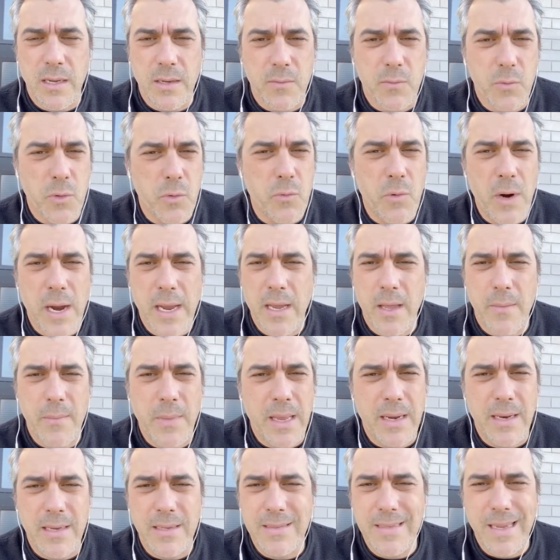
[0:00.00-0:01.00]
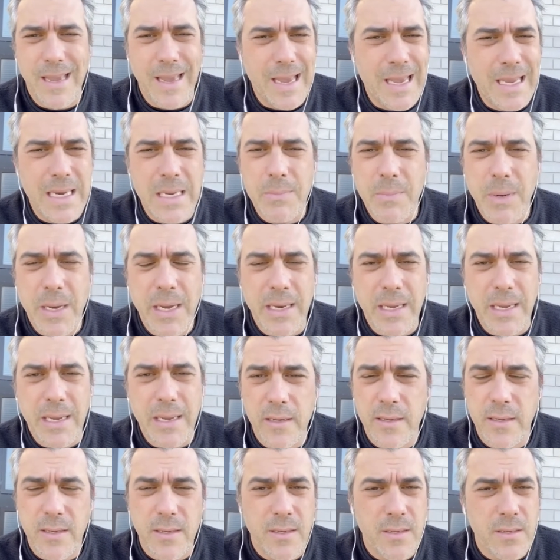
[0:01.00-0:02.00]
would recommend it to anybody,
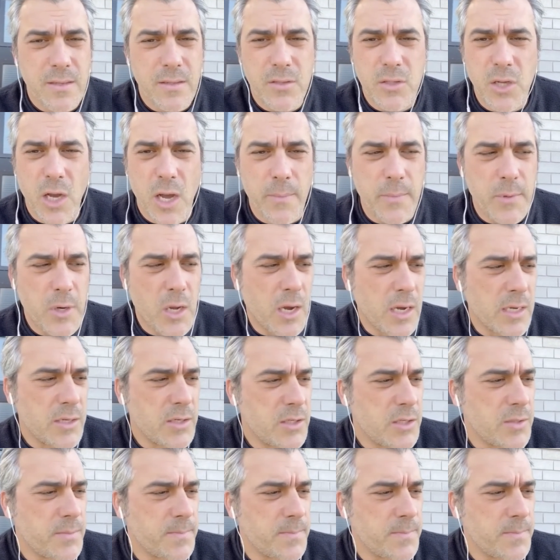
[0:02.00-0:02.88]
top notch.